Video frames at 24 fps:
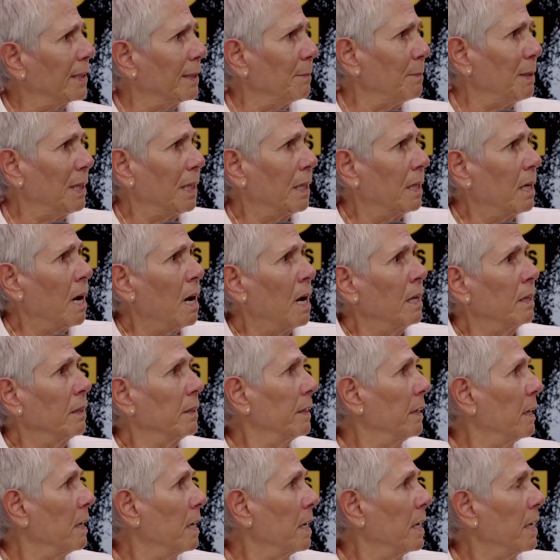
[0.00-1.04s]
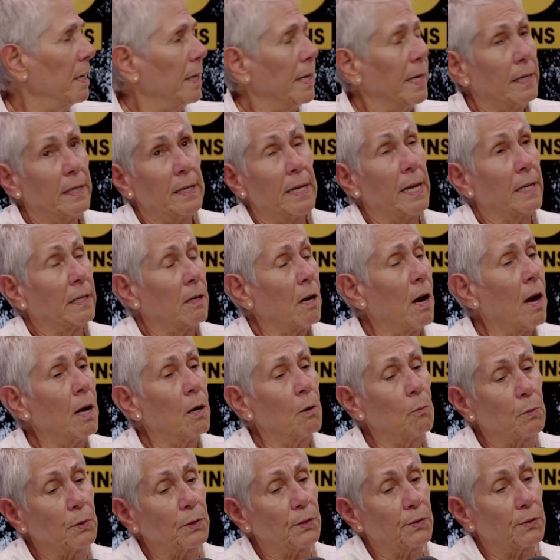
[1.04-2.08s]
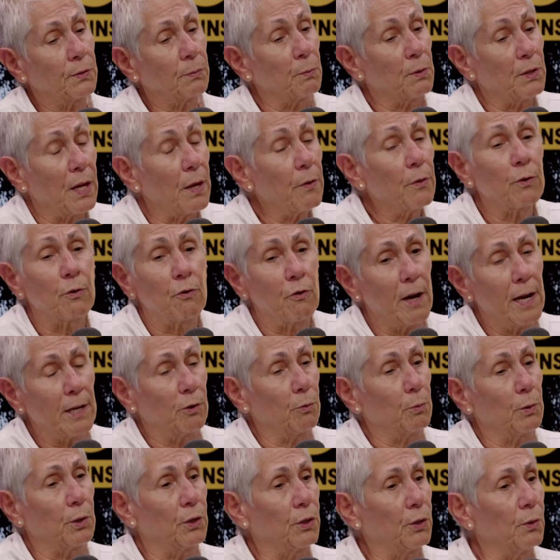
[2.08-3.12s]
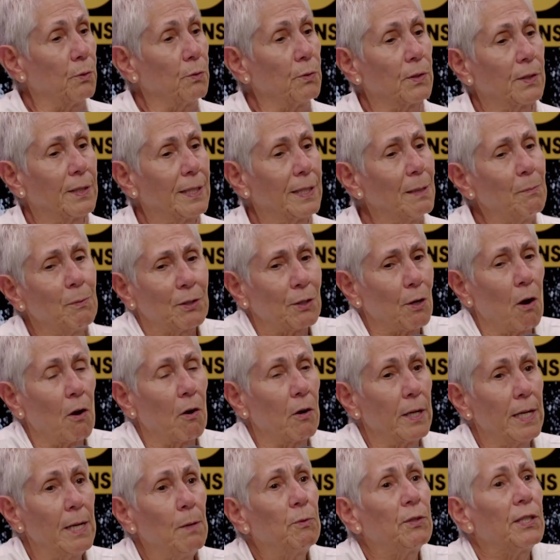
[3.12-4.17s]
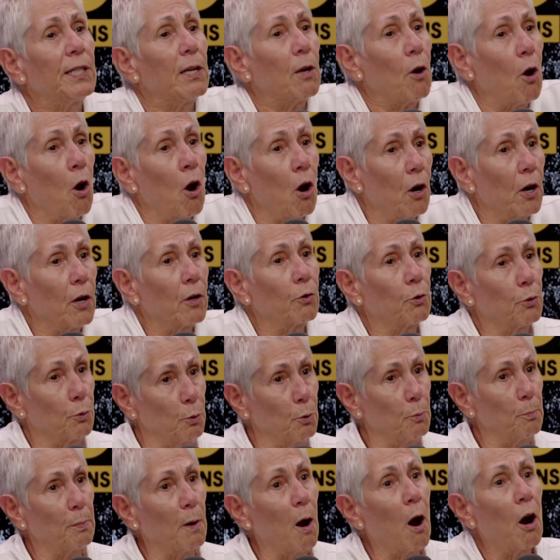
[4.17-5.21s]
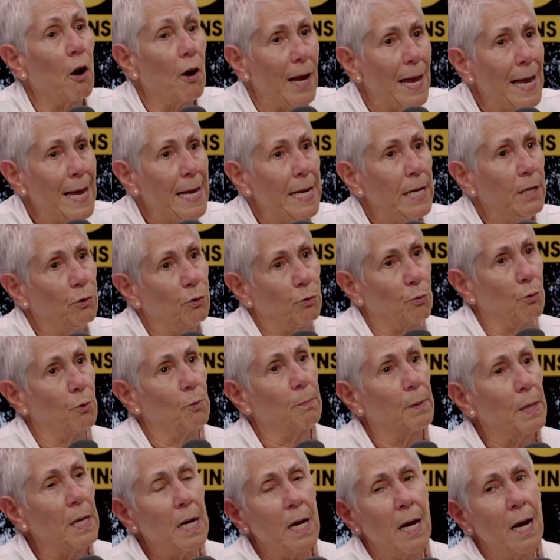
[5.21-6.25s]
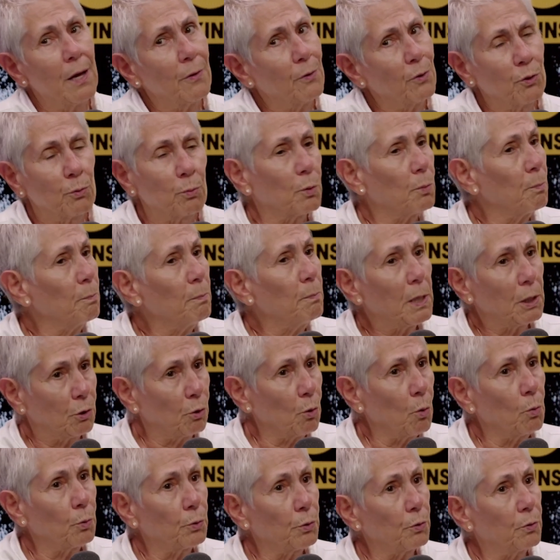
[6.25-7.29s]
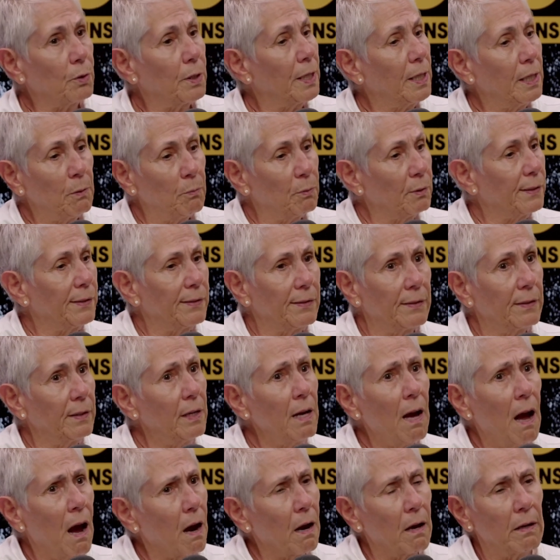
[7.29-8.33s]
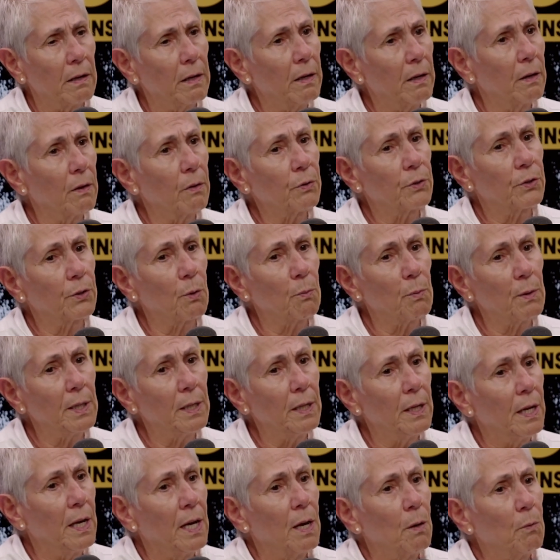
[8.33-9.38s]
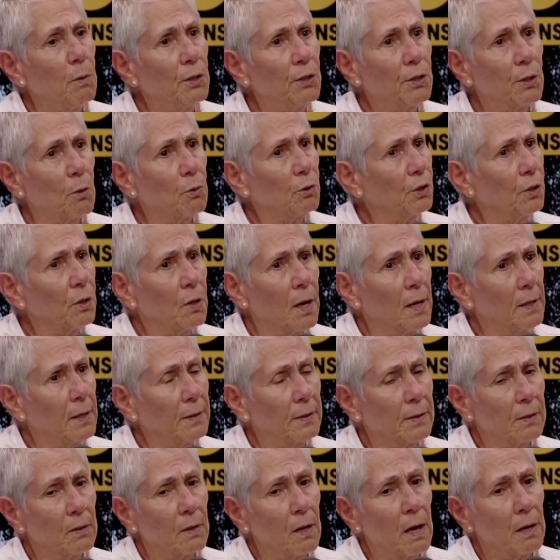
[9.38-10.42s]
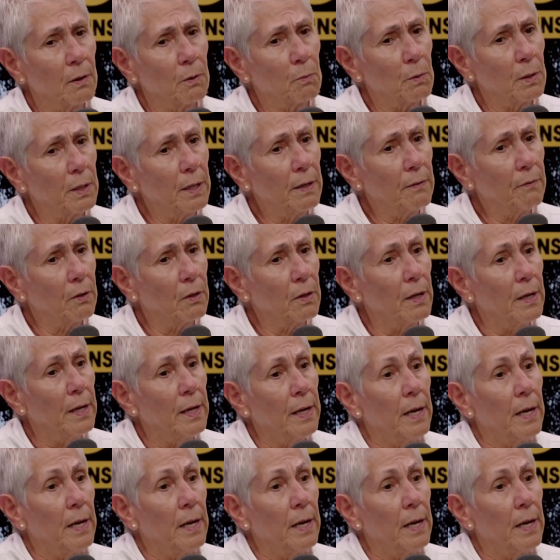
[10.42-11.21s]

I mean, Kyle and I, and, and Kyle was with the other graduate students. He was our, he was in our group, our mm-hmm. age group. Others were much older. He was young, you know. So we we socialized a lot or whatever.